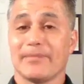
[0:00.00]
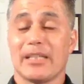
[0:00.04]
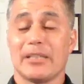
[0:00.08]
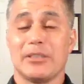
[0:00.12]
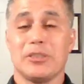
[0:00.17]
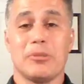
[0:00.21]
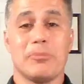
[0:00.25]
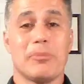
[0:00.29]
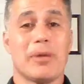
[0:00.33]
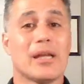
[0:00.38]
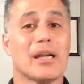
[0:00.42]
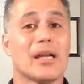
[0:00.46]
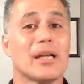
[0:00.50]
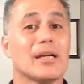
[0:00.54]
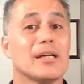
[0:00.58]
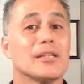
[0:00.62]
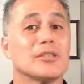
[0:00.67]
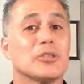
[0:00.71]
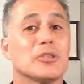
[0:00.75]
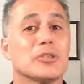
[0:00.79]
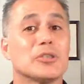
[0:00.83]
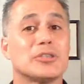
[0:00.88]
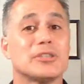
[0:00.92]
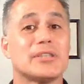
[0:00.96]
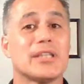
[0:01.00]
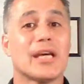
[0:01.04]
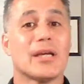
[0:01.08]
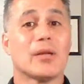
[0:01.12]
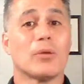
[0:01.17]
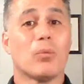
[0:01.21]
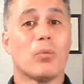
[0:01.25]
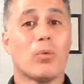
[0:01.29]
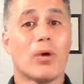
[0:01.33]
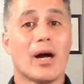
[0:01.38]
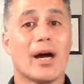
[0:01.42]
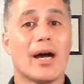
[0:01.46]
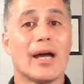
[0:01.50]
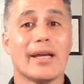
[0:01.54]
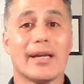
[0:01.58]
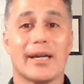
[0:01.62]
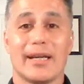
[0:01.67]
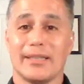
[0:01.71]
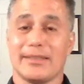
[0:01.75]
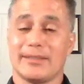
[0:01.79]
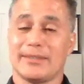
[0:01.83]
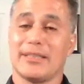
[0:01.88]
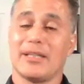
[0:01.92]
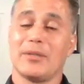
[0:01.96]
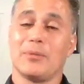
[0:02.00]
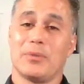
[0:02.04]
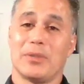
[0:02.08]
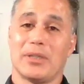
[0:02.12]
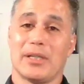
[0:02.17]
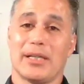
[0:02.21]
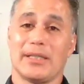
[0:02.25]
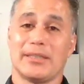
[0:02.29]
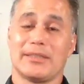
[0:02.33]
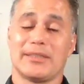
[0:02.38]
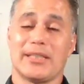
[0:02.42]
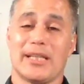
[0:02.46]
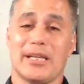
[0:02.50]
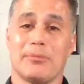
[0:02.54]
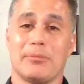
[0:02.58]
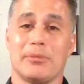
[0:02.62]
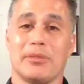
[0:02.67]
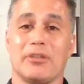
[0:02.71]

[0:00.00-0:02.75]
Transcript: and you may not understand why I say what I say,